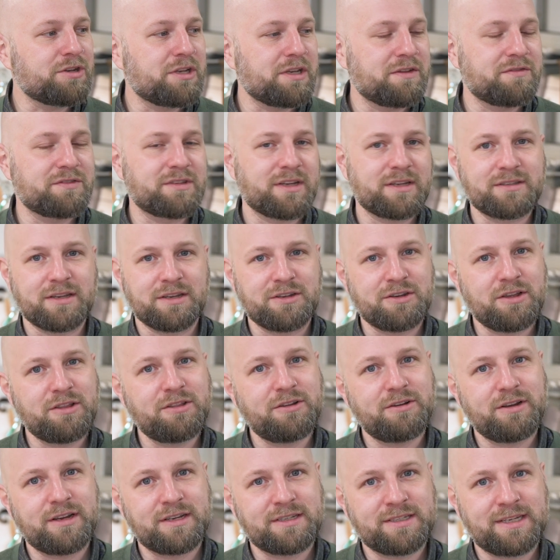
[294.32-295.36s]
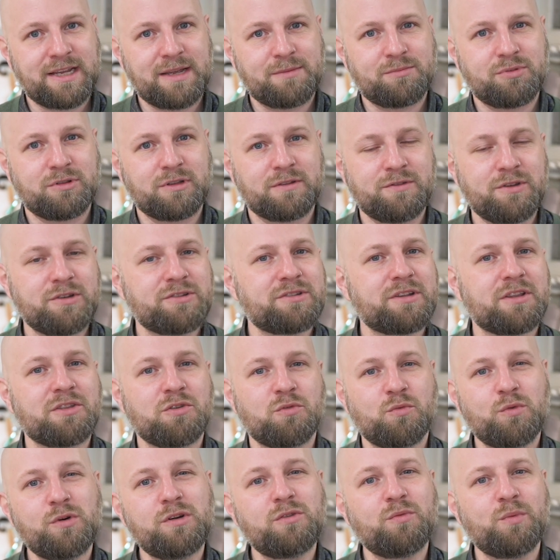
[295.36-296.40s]
gives us another example of using the
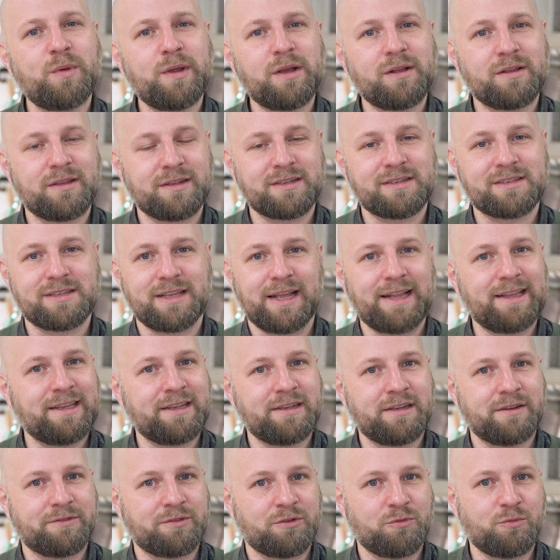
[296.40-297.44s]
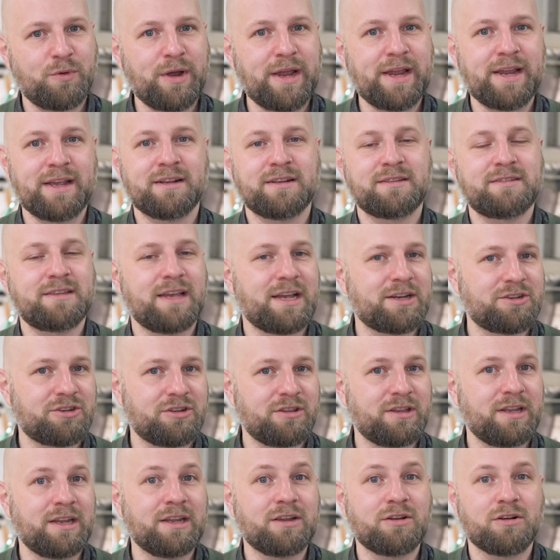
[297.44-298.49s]
wood wheel in a slightly different way in a
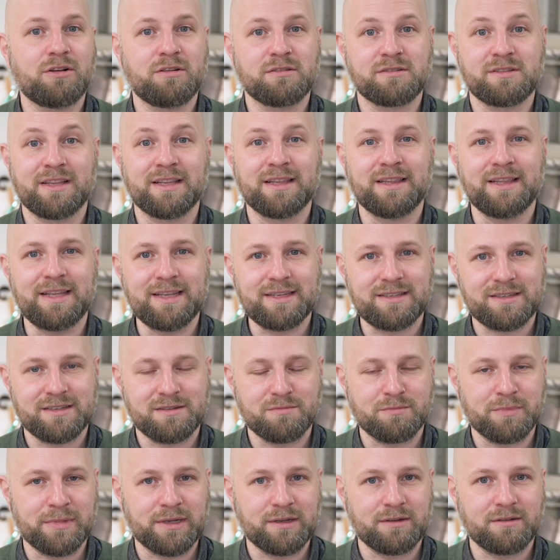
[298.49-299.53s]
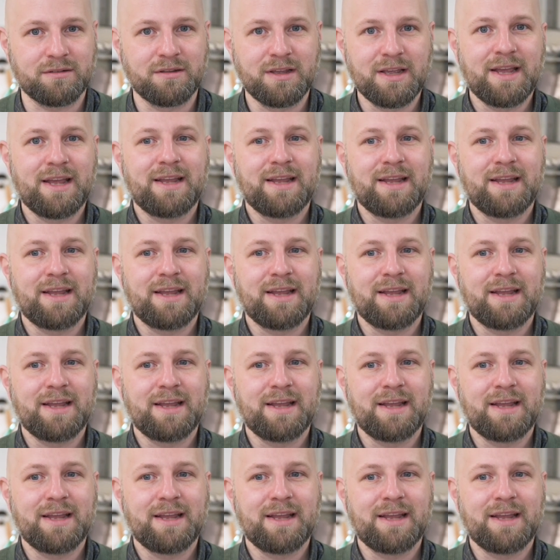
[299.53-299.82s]
section that he calls the list mill.